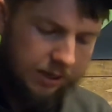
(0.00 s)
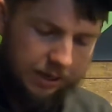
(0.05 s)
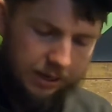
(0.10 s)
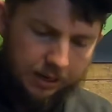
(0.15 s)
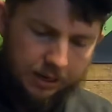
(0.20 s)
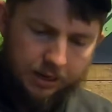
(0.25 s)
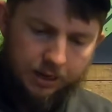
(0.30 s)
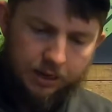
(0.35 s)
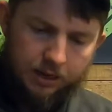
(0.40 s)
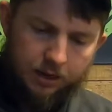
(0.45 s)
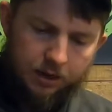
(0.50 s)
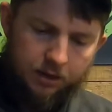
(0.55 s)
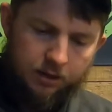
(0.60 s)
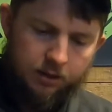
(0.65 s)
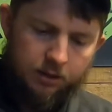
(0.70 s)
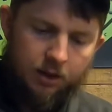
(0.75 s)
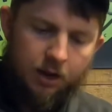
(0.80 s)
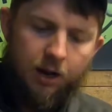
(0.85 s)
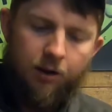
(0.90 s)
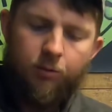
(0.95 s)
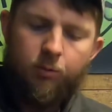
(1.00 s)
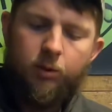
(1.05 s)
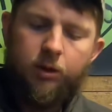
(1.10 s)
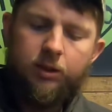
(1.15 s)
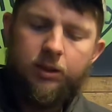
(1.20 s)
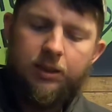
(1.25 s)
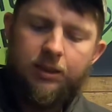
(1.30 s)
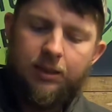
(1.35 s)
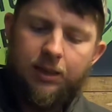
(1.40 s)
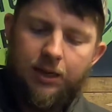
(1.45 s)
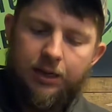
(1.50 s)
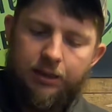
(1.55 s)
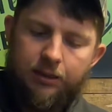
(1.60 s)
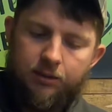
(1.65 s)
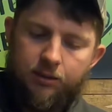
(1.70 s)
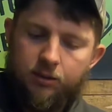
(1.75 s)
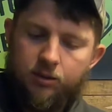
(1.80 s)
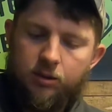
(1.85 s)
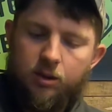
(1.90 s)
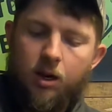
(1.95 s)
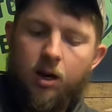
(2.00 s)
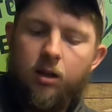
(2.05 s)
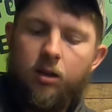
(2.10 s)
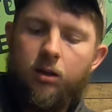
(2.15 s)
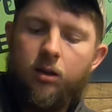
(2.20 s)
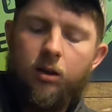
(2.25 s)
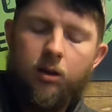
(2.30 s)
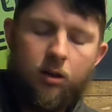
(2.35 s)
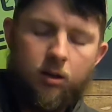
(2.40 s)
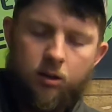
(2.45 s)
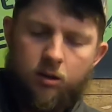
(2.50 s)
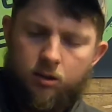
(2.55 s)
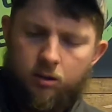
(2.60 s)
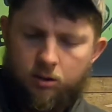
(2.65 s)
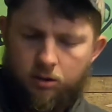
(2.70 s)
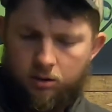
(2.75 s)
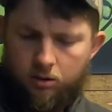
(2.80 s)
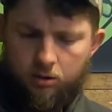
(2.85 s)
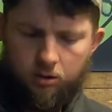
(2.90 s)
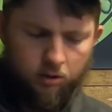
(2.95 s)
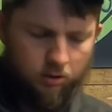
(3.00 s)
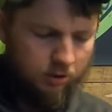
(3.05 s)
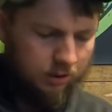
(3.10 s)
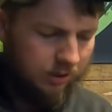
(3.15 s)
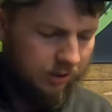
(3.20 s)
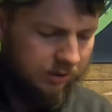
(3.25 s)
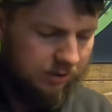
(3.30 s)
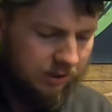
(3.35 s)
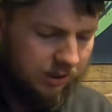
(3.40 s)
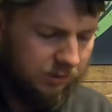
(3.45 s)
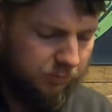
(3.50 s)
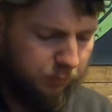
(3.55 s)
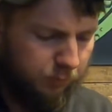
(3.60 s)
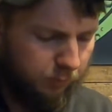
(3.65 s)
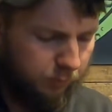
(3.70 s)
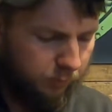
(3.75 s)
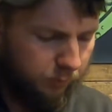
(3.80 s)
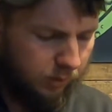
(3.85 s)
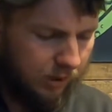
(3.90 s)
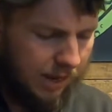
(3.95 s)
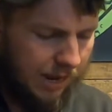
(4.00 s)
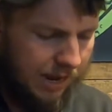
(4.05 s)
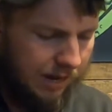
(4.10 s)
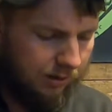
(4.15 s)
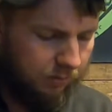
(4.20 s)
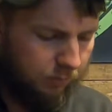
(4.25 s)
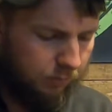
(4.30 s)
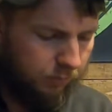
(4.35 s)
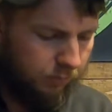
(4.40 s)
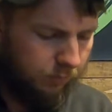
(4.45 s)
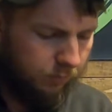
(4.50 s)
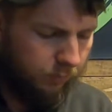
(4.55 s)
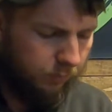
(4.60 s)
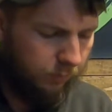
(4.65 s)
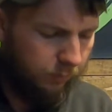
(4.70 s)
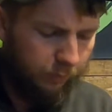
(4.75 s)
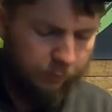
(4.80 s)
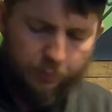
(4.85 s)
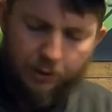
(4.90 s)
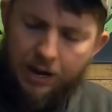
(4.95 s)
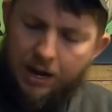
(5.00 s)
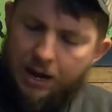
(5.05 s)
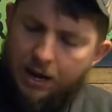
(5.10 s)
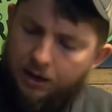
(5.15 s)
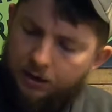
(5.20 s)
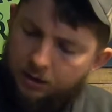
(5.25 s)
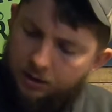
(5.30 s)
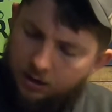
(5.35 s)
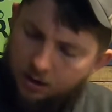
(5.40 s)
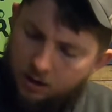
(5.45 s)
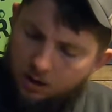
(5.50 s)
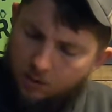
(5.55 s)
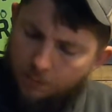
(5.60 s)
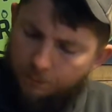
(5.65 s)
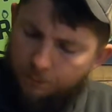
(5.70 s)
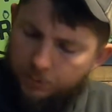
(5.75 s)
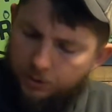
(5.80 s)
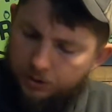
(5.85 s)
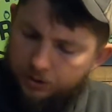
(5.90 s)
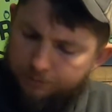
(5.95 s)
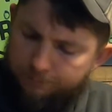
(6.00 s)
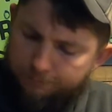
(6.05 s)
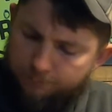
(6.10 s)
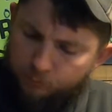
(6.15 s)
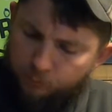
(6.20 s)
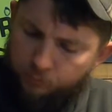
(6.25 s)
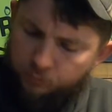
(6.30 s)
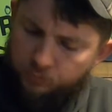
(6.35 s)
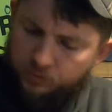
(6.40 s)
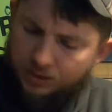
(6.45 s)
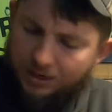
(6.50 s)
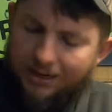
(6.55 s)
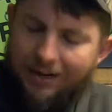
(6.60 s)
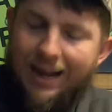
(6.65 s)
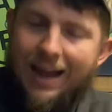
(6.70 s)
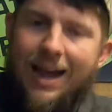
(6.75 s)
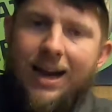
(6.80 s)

And I really like this color. It says Blackback, but it